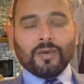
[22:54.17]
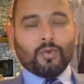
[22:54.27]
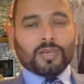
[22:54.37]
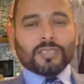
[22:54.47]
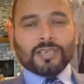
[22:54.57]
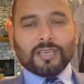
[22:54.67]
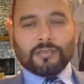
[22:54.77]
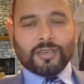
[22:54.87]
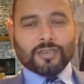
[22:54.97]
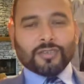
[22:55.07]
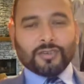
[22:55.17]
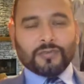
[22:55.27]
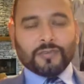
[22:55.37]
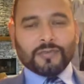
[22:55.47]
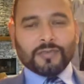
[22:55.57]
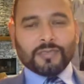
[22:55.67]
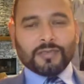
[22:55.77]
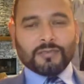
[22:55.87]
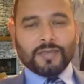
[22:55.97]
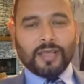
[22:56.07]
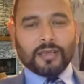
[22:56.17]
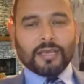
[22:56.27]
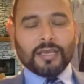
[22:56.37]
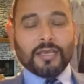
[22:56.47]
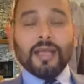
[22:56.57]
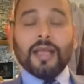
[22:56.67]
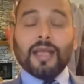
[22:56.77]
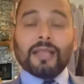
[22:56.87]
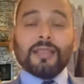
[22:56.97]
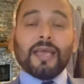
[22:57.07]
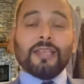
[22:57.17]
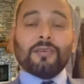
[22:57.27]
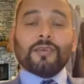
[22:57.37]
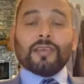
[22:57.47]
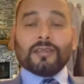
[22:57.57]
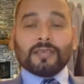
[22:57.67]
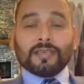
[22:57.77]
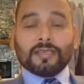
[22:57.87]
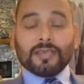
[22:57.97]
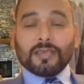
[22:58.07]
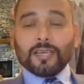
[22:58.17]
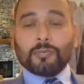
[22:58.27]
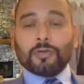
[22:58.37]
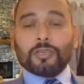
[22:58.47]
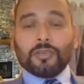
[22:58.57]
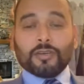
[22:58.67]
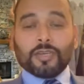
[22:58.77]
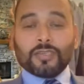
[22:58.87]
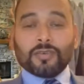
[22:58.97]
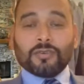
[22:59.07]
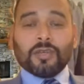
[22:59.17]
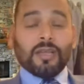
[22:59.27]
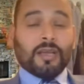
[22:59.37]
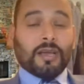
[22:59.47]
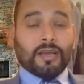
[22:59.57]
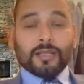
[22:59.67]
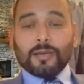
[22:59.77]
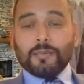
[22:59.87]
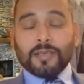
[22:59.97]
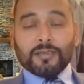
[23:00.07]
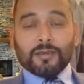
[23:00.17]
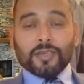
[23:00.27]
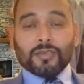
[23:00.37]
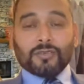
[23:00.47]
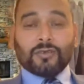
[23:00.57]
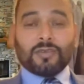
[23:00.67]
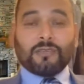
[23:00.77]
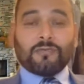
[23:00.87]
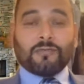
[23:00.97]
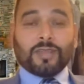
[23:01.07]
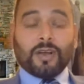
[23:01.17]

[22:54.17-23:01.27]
What is the definition of refugee? Okay, and then you can understand third party location, another place location. So if the